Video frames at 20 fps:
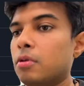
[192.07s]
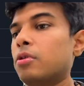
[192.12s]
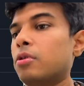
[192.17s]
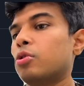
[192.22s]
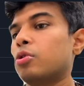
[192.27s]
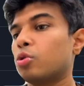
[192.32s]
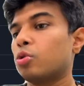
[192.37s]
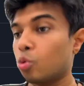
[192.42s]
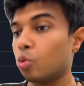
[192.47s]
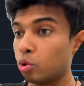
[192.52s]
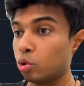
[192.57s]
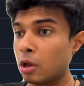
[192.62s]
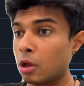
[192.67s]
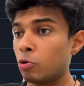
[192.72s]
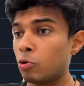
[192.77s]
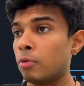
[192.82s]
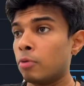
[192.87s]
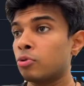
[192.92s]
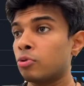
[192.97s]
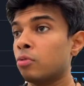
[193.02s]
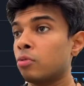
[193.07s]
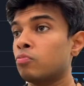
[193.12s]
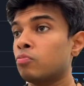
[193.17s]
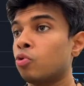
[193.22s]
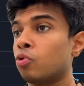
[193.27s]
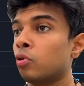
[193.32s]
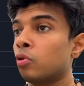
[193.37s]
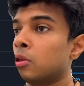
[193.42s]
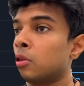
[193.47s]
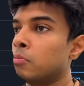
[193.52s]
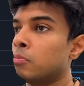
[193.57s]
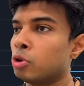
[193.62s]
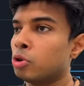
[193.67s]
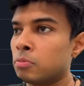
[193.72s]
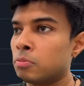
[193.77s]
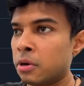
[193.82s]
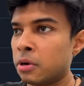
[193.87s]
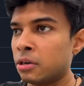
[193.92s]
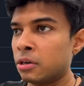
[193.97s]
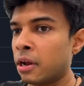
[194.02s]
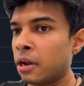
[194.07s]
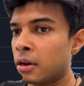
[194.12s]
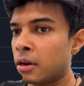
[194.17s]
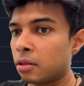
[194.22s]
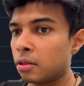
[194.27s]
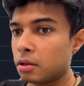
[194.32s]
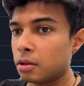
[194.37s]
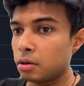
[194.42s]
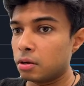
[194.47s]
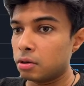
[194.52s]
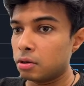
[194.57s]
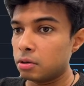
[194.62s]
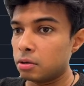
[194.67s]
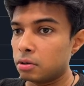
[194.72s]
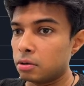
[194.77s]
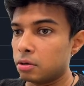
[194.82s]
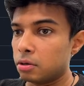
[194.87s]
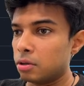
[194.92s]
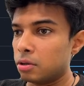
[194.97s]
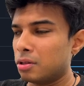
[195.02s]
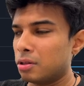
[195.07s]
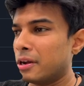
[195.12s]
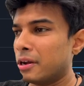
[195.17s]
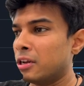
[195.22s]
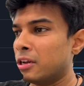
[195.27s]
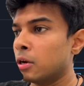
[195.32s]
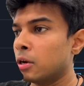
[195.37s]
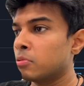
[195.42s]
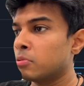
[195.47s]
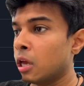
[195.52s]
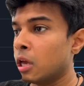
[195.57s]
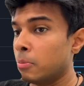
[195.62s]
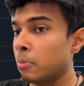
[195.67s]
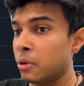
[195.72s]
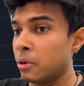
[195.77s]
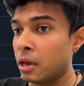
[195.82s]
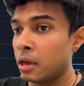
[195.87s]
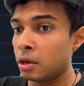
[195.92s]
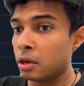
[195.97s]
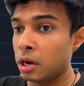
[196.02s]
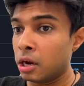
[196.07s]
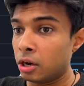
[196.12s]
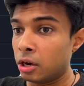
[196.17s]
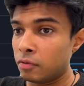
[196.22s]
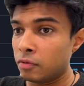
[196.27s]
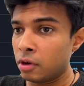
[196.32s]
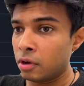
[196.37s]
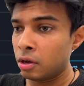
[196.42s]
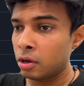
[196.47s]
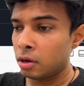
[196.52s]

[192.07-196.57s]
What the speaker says: So now comes the most important part, that's setting up the API gateway